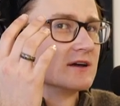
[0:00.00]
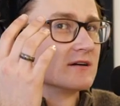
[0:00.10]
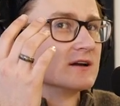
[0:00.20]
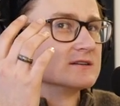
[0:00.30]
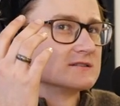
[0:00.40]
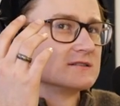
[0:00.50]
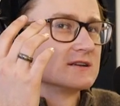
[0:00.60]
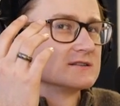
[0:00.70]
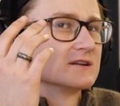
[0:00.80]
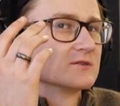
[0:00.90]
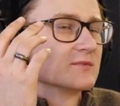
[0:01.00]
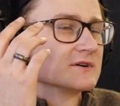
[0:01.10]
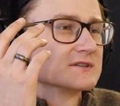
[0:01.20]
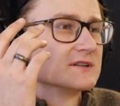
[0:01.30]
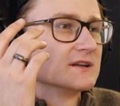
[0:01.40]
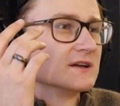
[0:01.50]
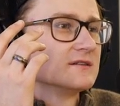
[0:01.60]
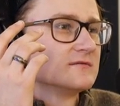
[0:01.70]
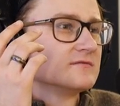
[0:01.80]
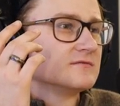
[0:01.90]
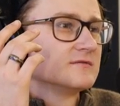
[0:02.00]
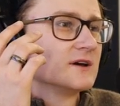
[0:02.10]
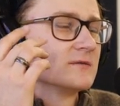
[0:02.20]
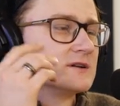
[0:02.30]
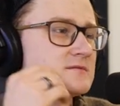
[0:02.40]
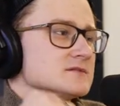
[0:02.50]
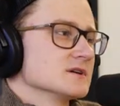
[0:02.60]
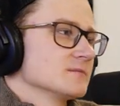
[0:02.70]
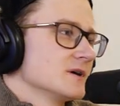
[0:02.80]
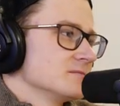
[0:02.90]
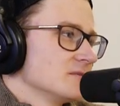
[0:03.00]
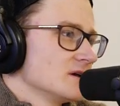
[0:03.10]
there is that's another person that mm -hmm. that writes music, but.